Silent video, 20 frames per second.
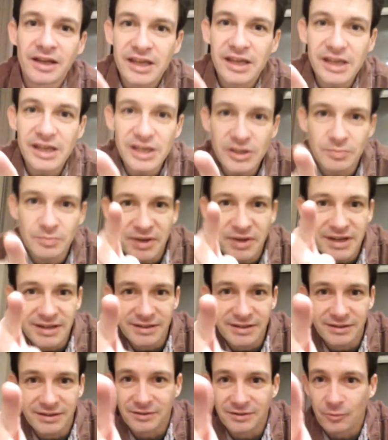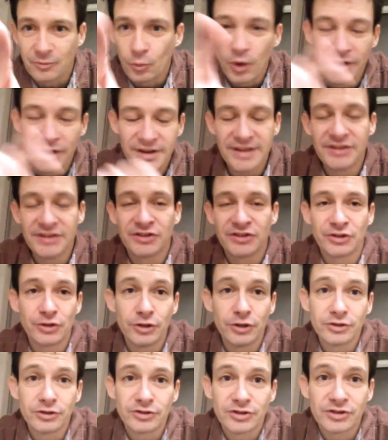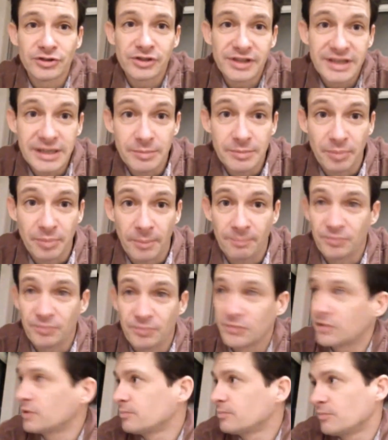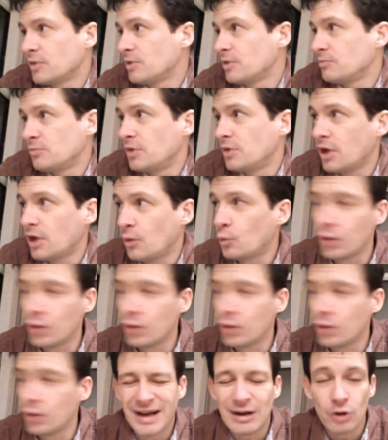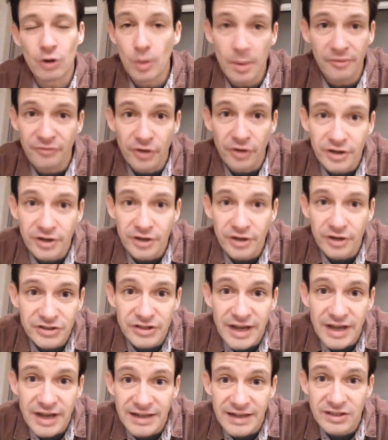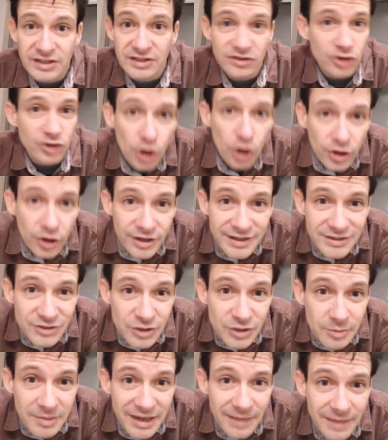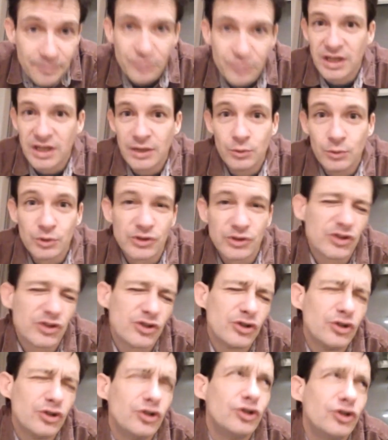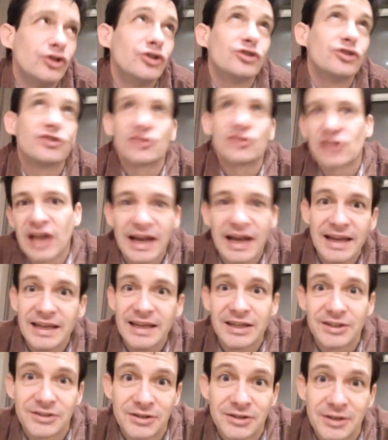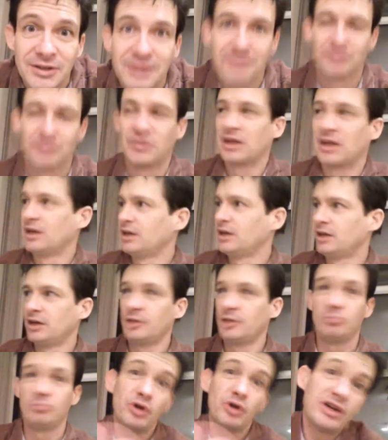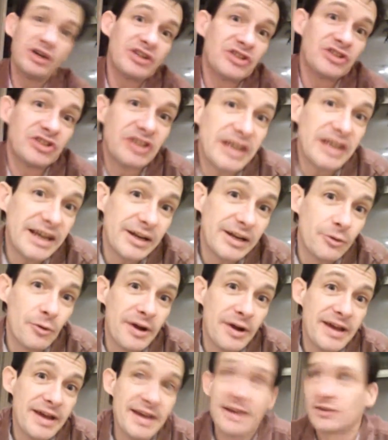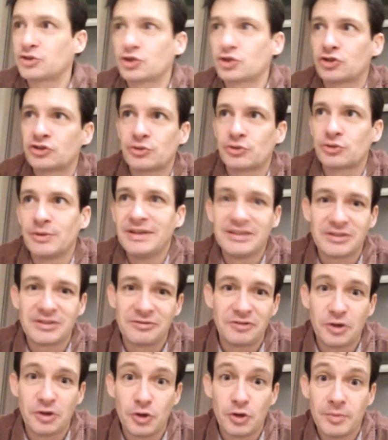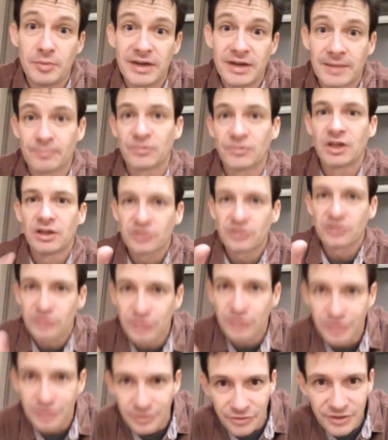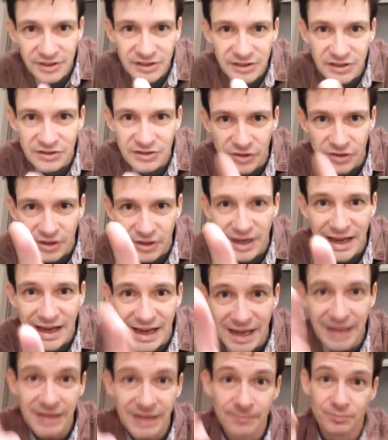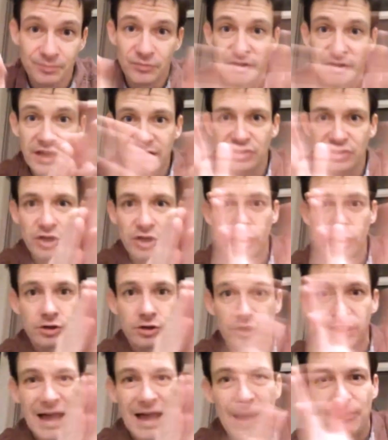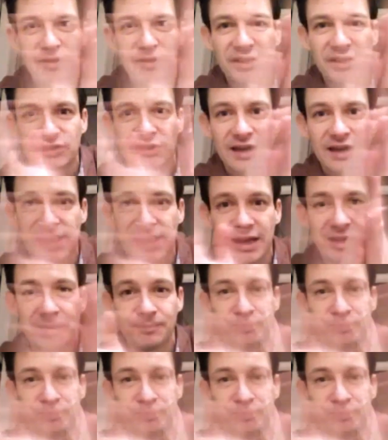He's been wanting to go to sleep 1 hour before he started talking to me. He was so tired. But he stayed awake just to interview me. So, look, this is the guy. Let's all clap this guy.